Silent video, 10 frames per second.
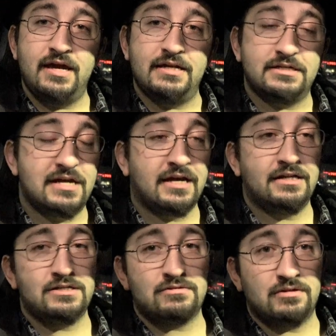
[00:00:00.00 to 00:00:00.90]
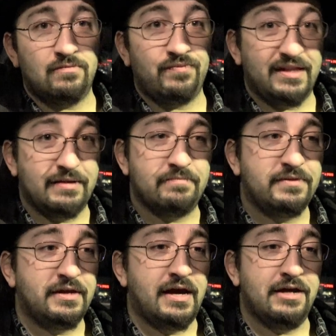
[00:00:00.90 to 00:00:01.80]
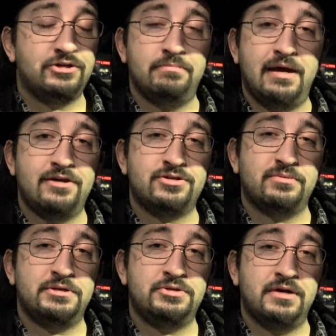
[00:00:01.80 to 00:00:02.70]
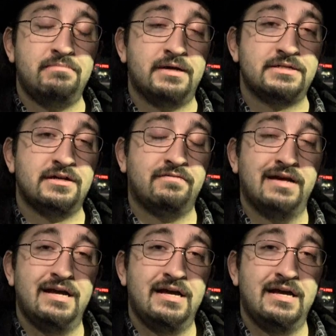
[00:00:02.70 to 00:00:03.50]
8 seconds, so I actually managed to restrain myself.